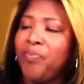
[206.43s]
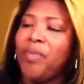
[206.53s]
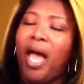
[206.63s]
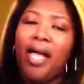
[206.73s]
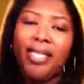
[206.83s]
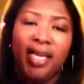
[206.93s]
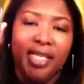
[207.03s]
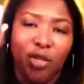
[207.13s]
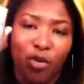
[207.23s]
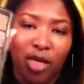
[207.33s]
I
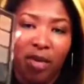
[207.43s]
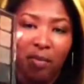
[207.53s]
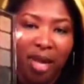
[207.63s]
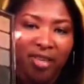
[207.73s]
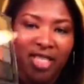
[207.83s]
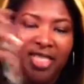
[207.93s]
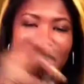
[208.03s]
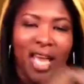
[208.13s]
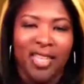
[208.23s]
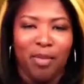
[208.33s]
did do a comparison
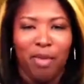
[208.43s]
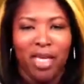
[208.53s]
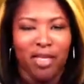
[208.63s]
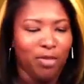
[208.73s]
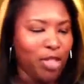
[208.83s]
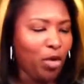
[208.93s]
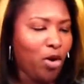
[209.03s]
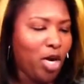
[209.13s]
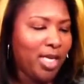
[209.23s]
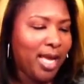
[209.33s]
at the Makeup Show
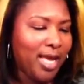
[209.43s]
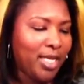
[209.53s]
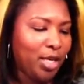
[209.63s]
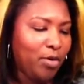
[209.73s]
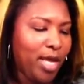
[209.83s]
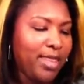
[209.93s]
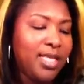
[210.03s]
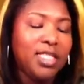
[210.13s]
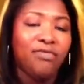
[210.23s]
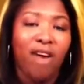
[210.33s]
Orlando. And
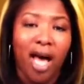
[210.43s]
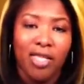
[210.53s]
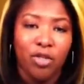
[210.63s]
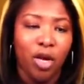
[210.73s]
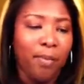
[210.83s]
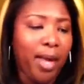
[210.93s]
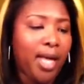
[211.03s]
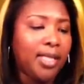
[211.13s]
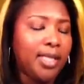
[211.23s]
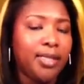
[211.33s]
this Visart
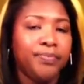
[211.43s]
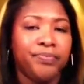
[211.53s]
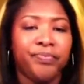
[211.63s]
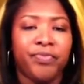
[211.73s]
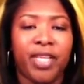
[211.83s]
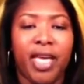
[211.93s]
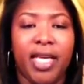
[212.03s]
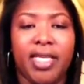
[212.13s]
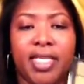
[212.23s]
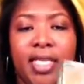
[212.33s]
palette
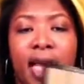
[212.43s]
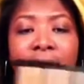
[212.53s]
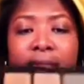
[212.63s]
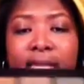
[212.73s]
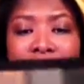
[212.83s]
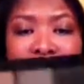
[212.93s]
is the